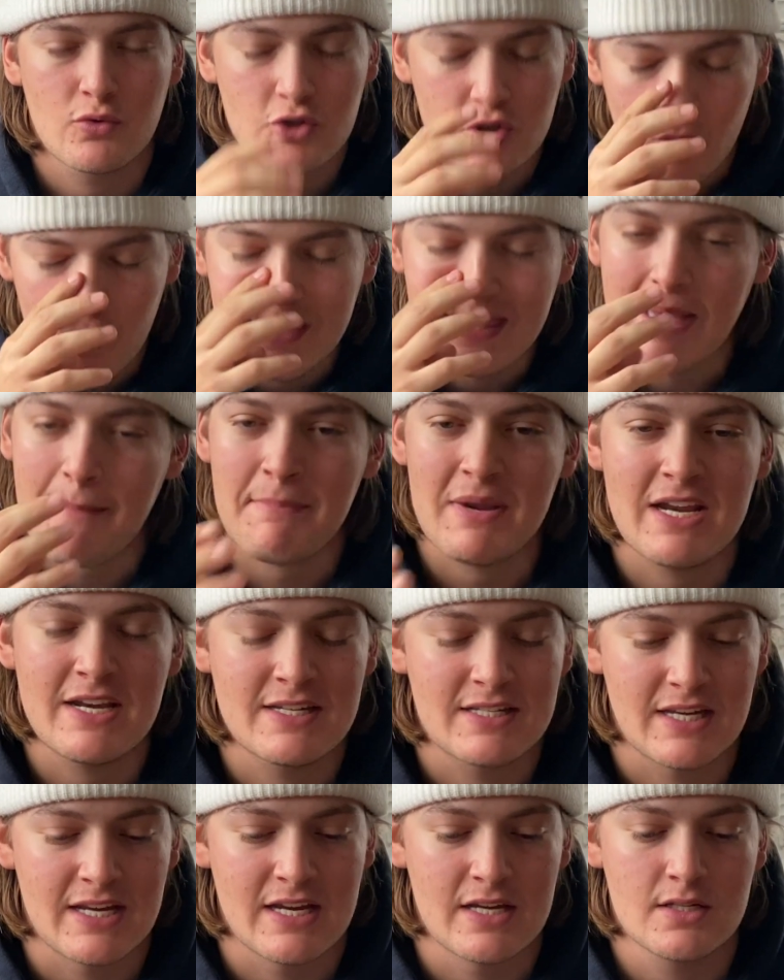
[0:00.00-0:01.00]
So what that
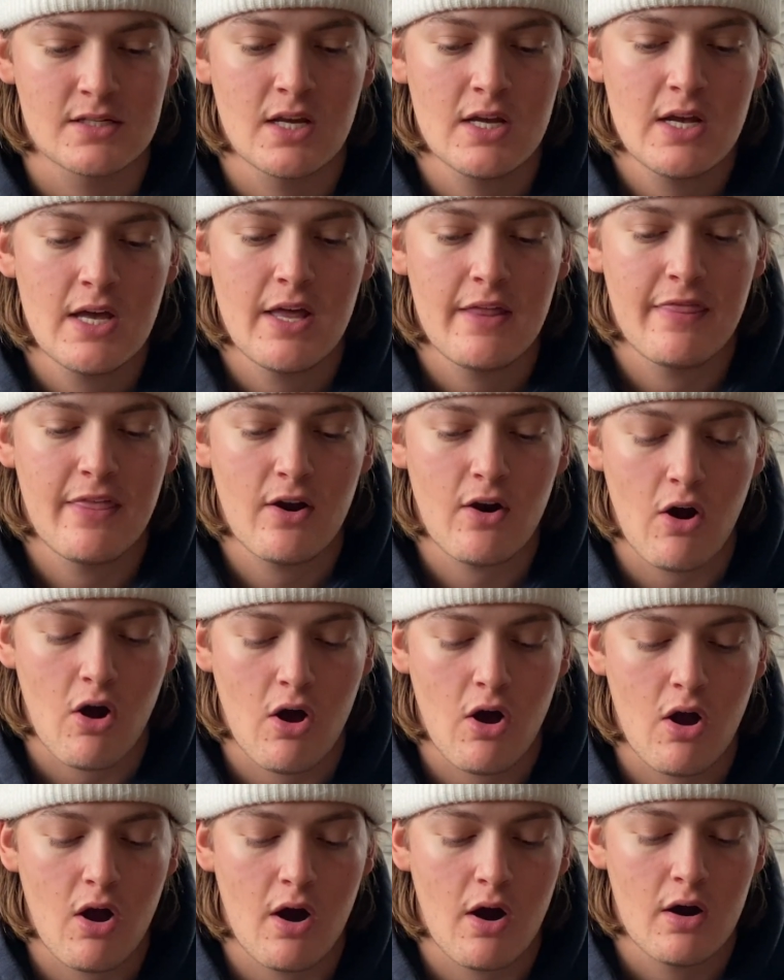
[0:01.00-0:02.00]
means is there
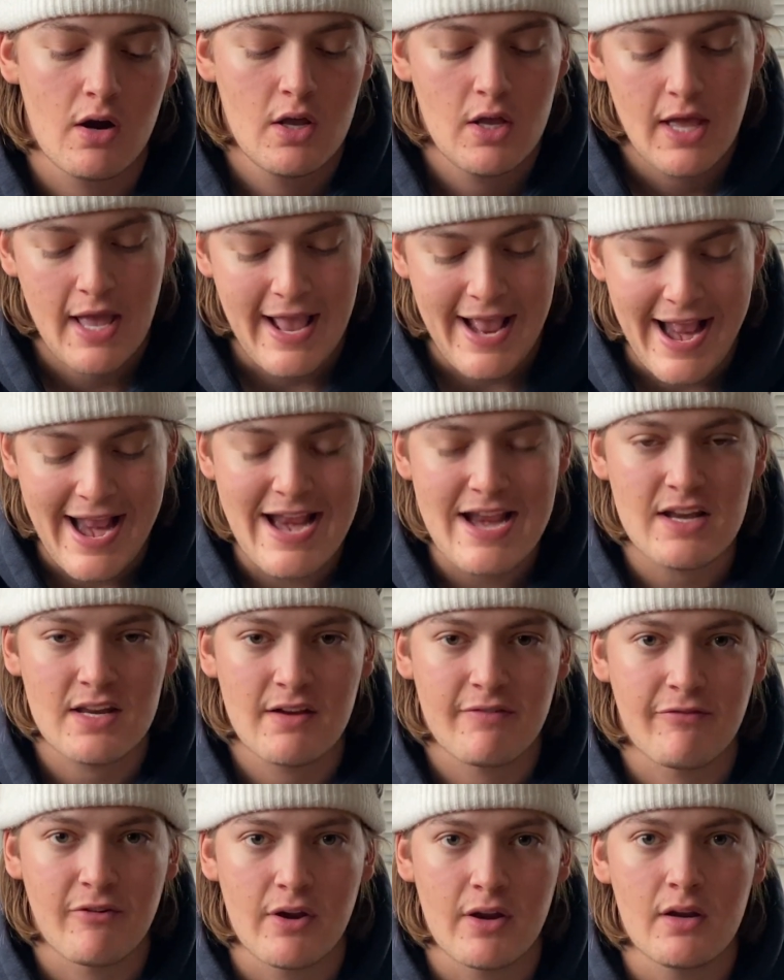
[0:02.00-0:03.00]
are 8
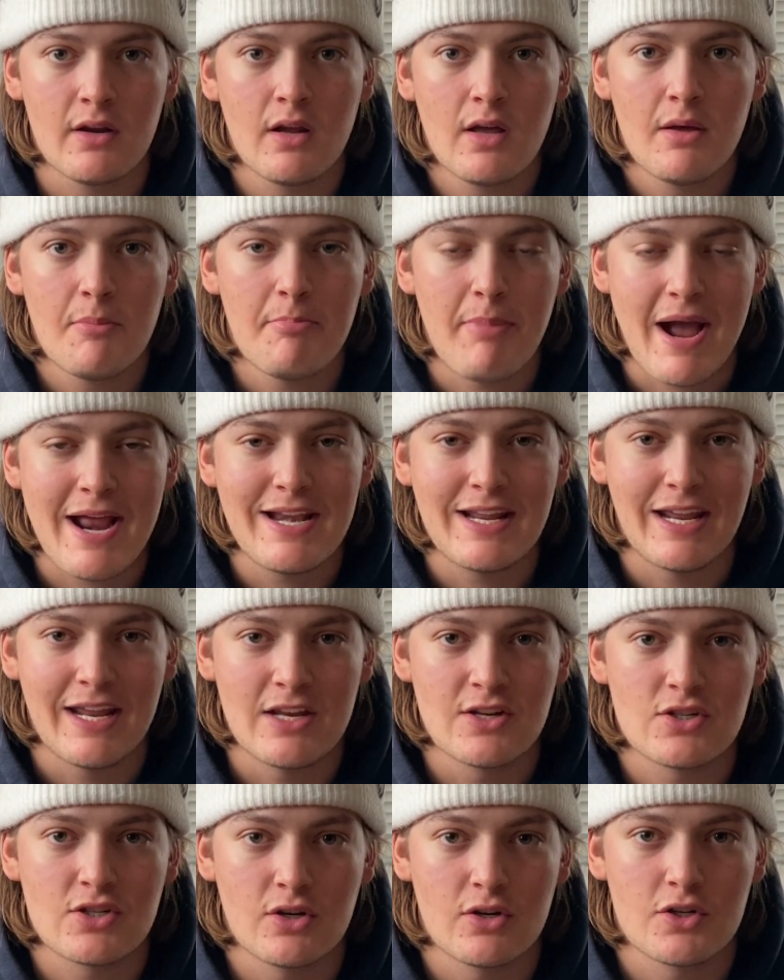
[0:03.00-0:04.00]
different binding
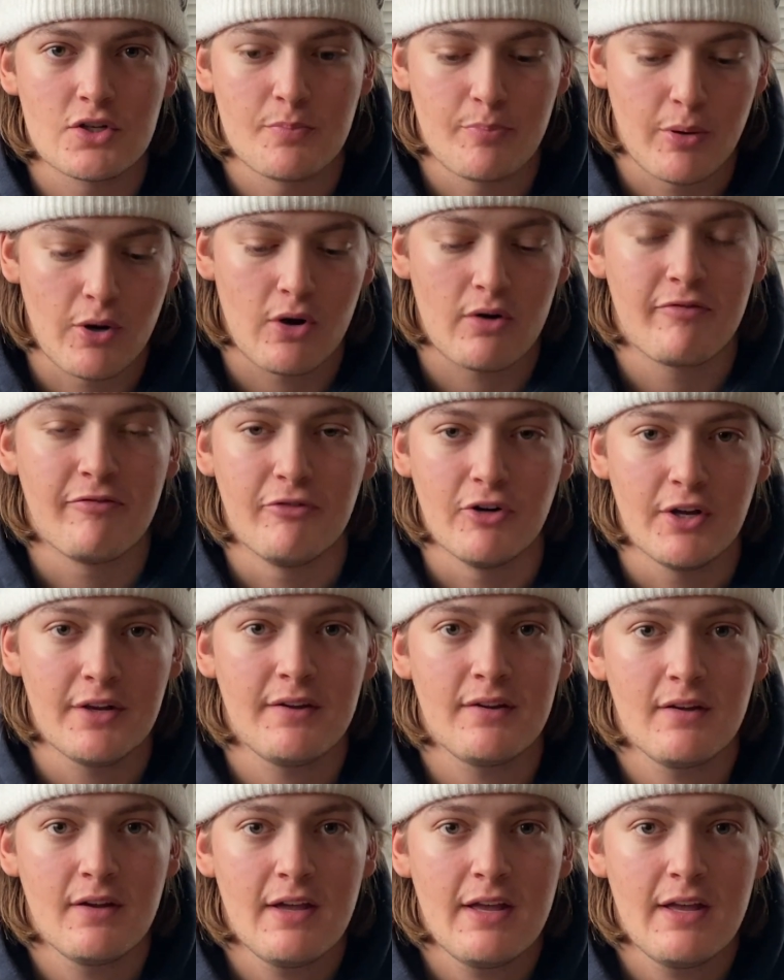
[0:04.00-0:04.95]
inserts per foot,